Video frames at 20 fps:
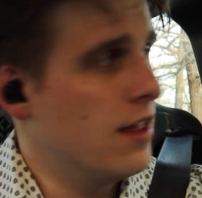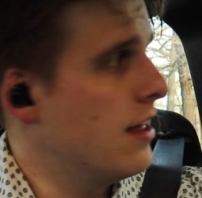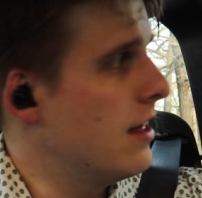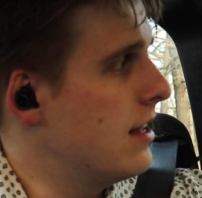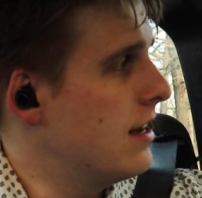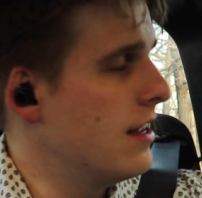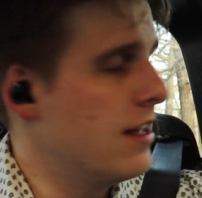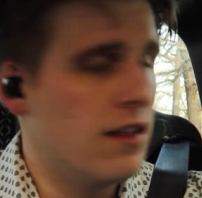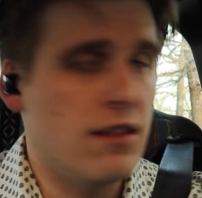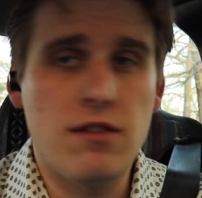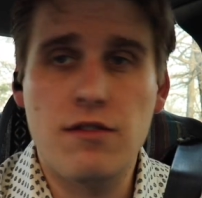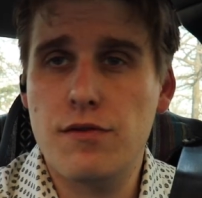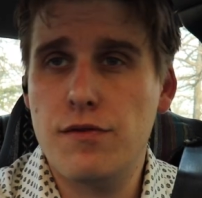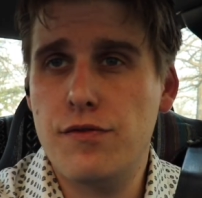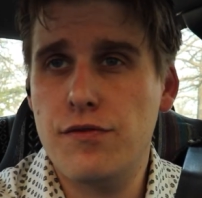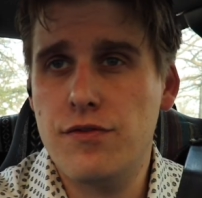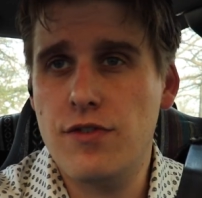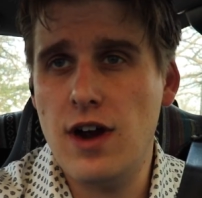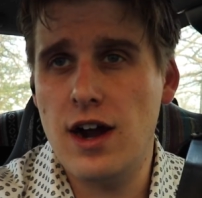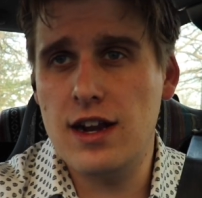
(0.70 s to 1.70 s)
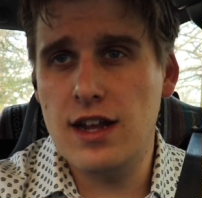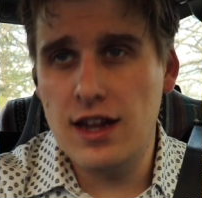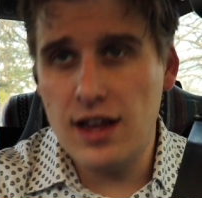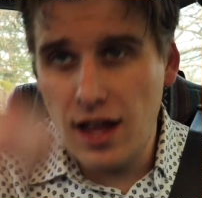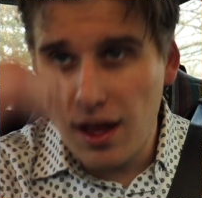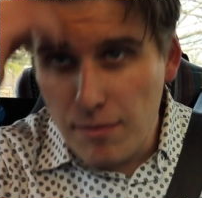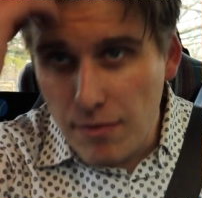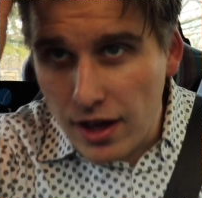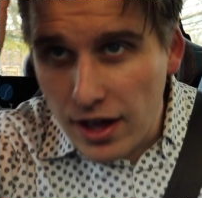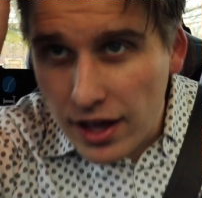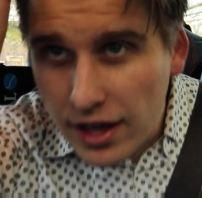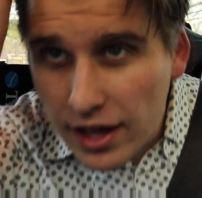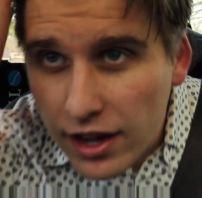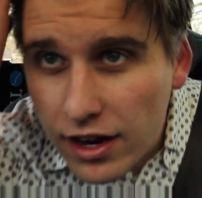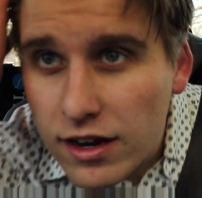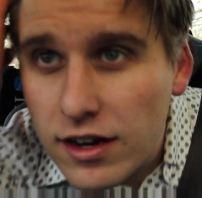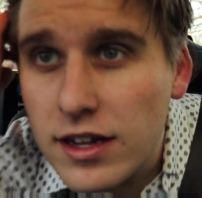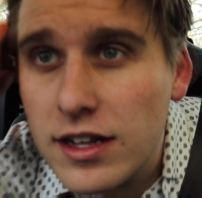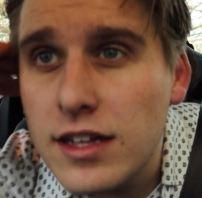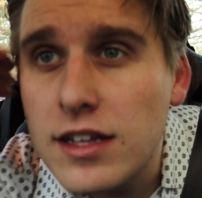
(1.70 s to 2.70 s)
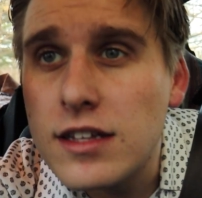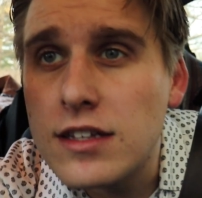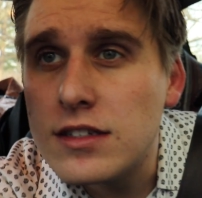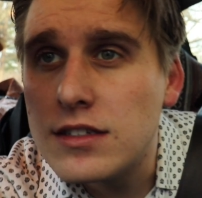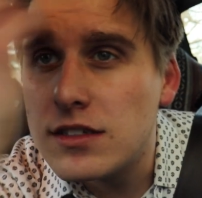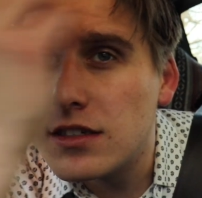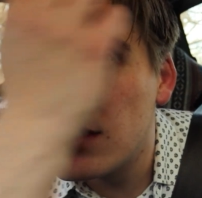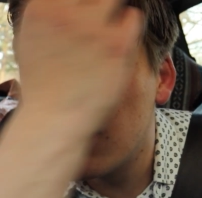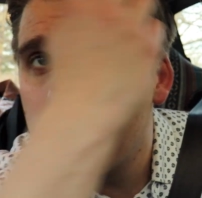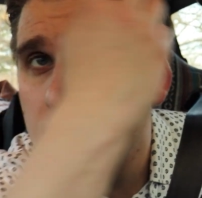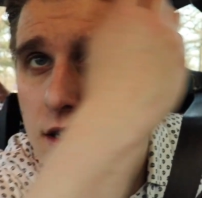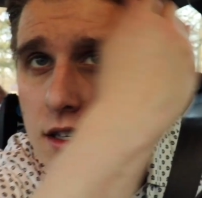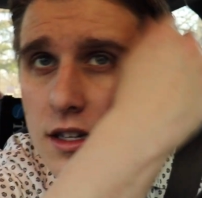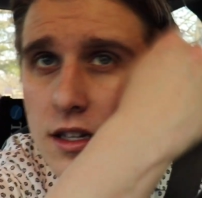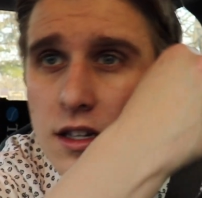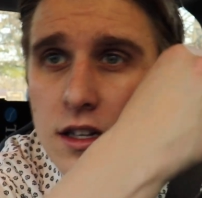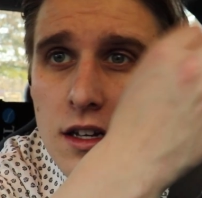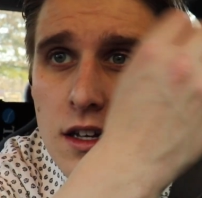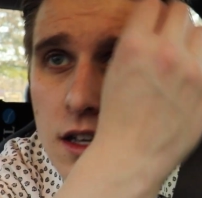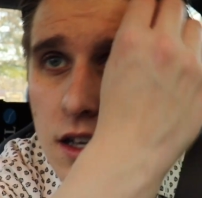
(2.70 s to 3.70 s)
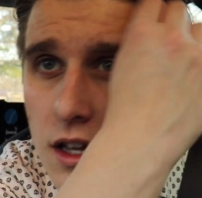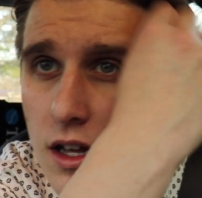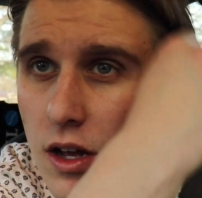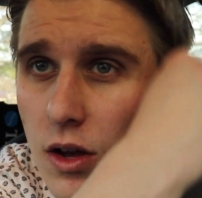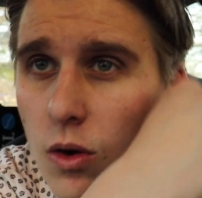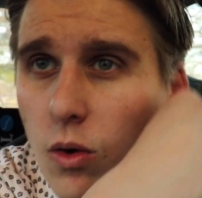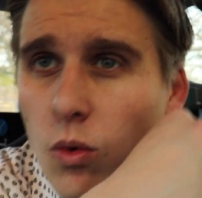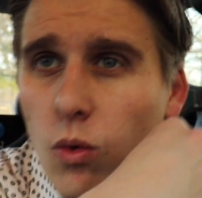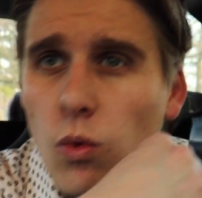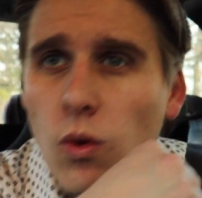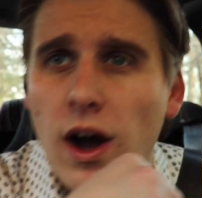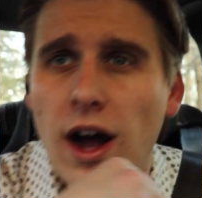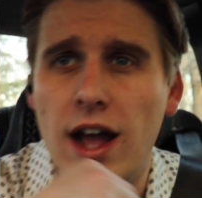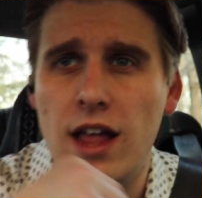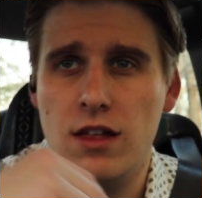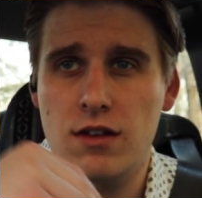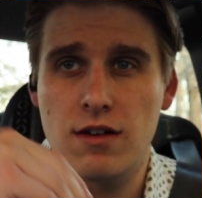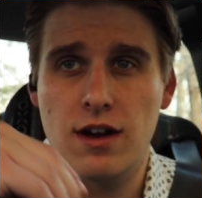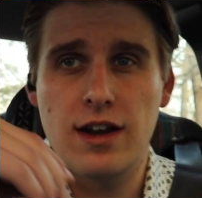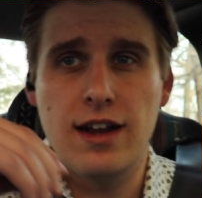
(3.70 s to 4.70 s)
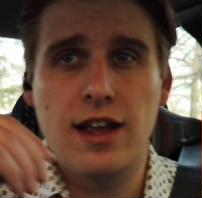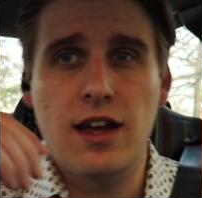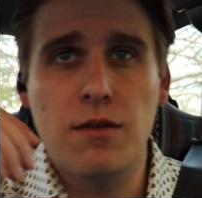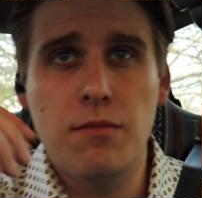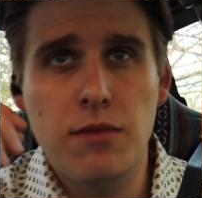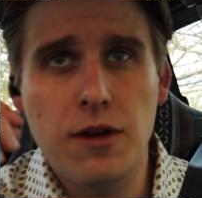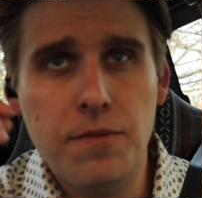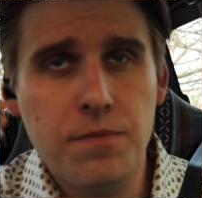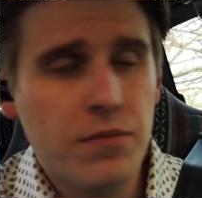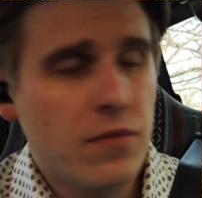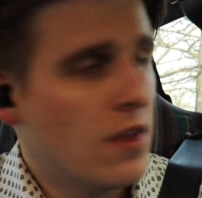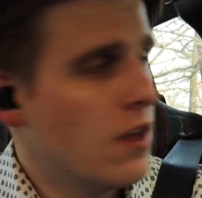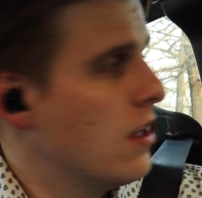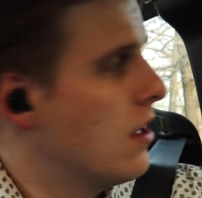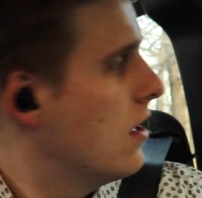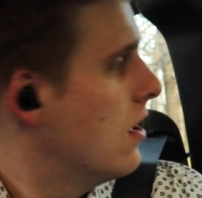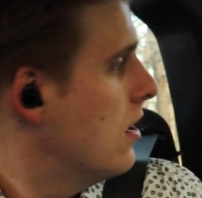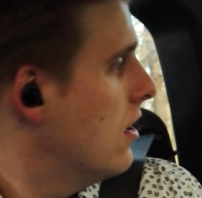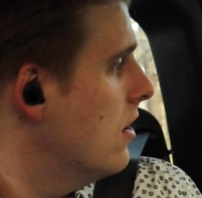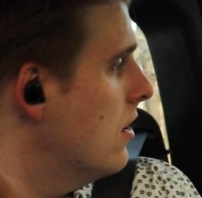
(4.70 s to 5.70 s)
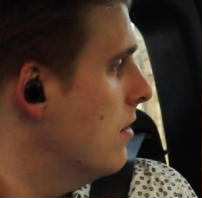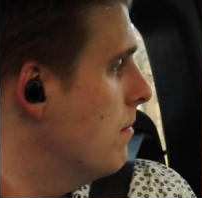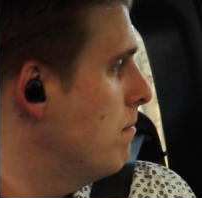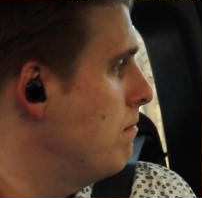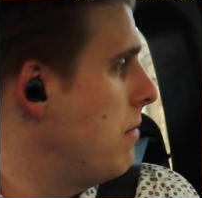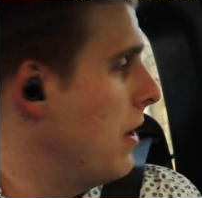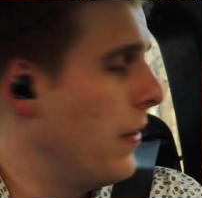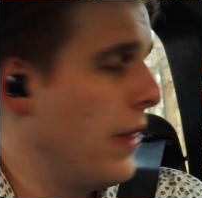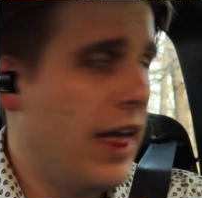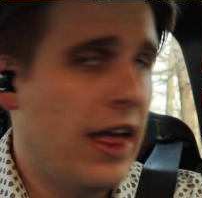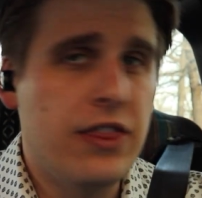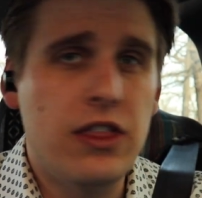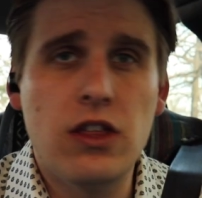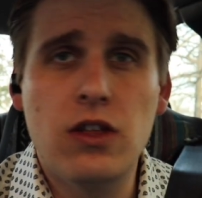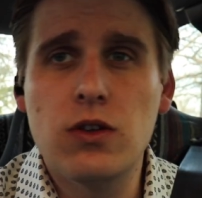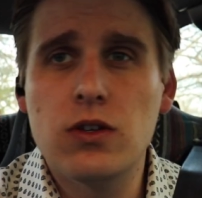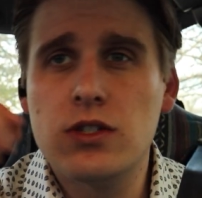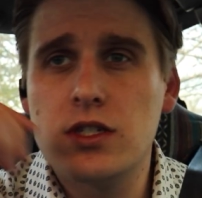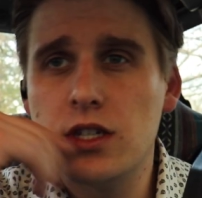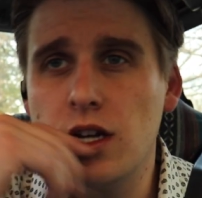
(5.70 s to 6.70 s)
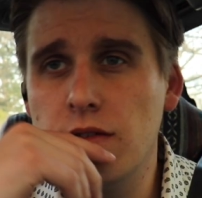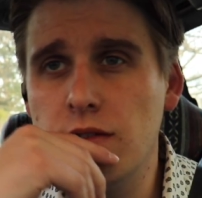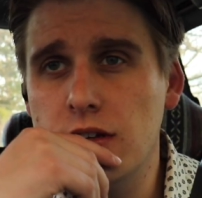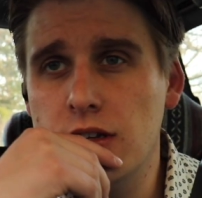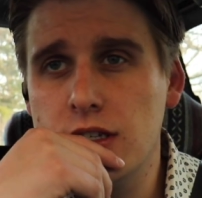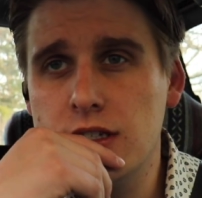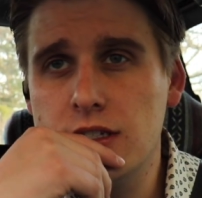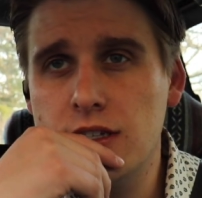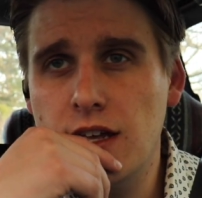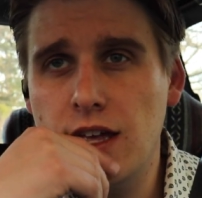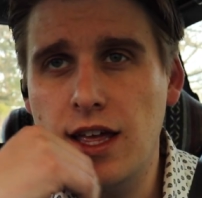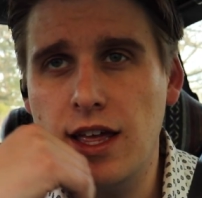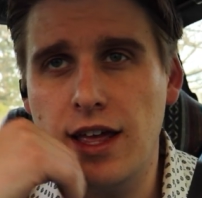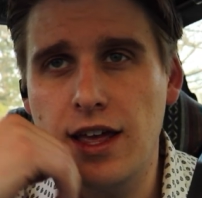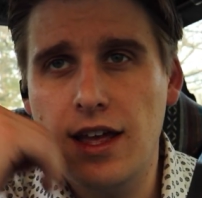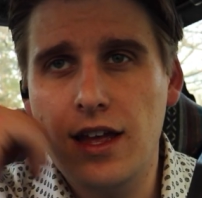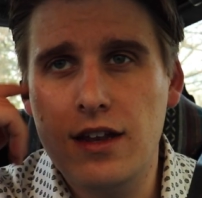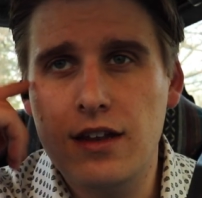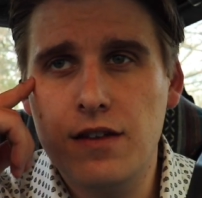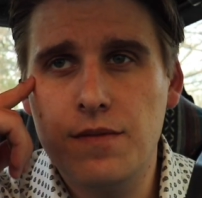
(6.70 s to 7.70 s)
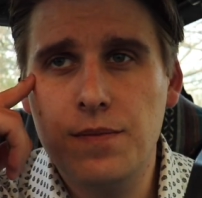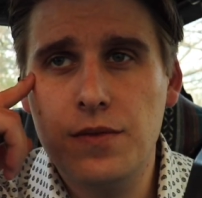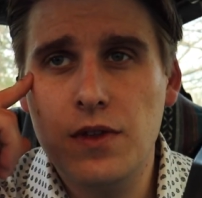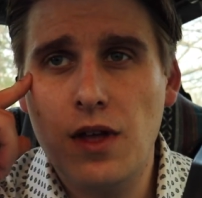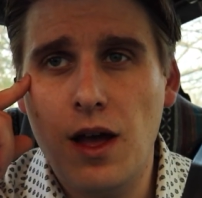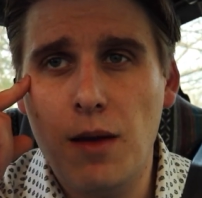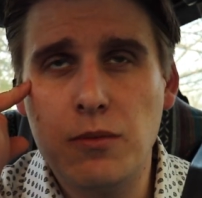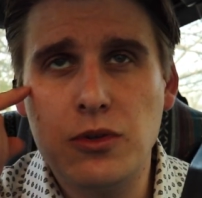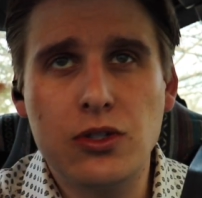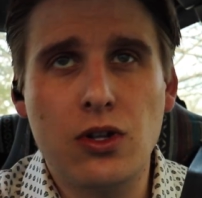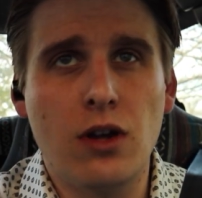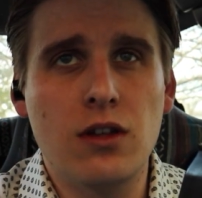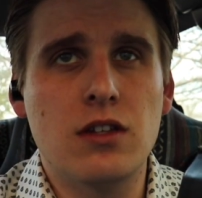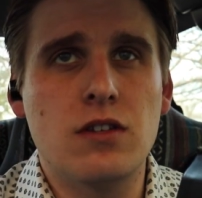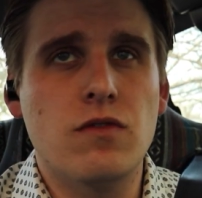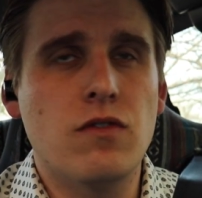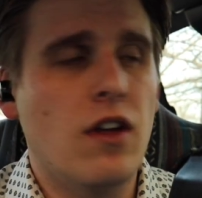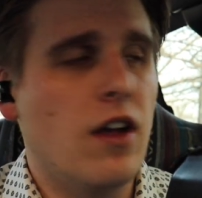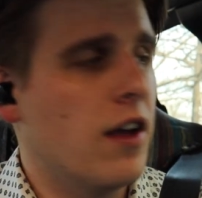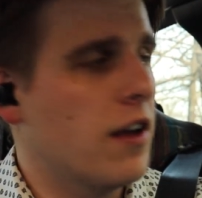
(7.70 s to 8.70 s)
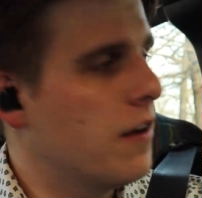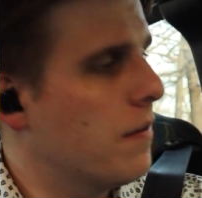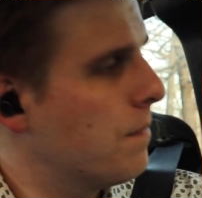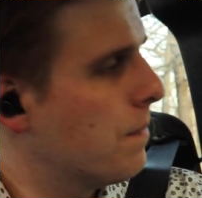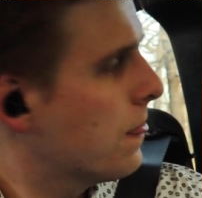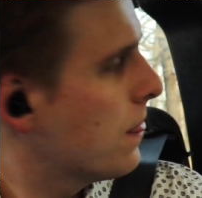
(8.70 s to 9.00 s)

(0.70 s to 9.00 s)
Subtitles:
It is Friday night. My hair is wild right now, but about to head to youth service, and I'm starting this vlog.